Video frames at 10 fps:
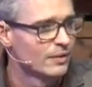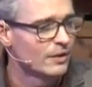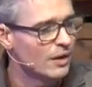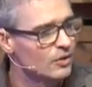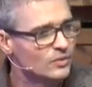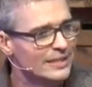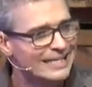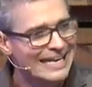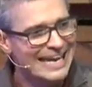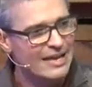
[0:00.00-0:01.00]
not only
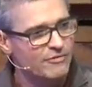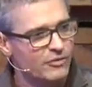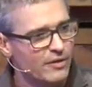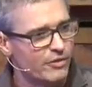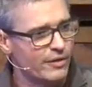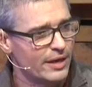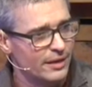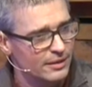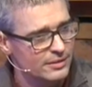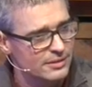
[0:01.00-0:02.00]
gave
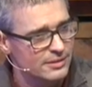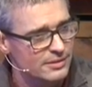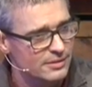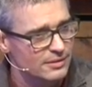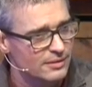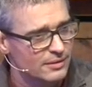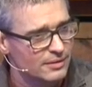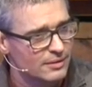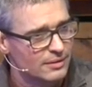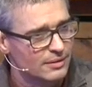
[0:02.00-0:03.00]
thanks,
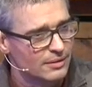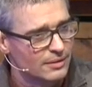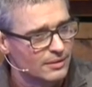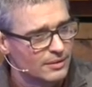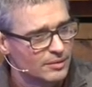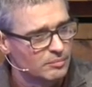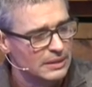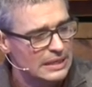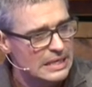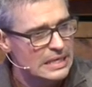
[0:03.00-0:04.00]

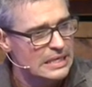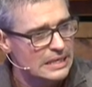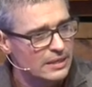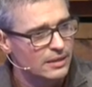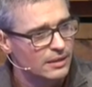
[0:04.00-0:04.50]
but he